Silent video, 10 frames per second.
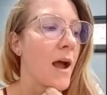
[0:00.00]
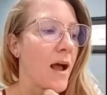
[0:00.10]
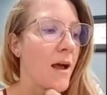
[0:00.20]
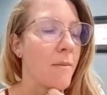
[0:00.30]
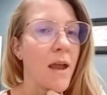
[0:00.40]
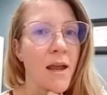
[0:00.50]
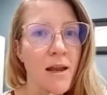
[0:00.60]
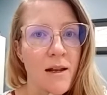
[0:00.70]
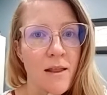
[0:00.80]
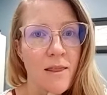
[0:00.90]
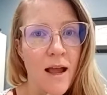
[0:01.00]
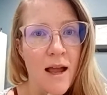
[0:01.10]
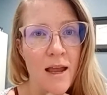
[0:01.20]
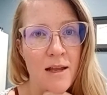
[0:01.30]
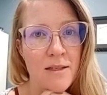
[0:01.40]
And
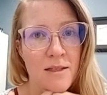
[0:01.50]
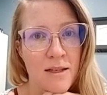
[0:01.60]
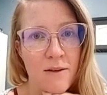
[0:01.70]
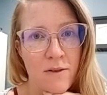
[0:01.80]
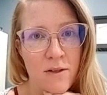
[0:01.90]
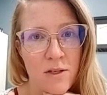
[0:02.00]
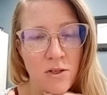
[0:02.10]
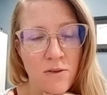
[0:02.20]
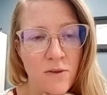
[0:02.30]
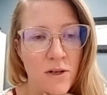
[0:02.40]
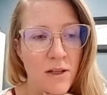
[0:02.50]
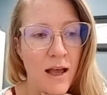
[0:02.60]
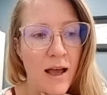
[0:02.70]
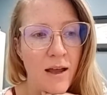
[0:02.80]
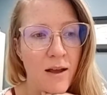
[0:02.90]
that is definitely true for a
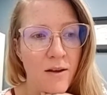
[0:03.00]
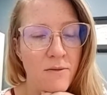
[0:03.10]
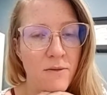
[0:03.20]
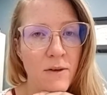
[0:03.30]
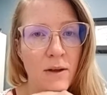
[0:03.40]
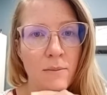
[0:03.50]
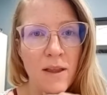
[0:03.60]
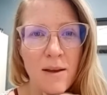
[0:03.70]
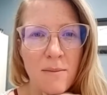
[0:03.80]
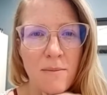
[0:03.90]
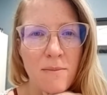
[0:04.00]
lot of like,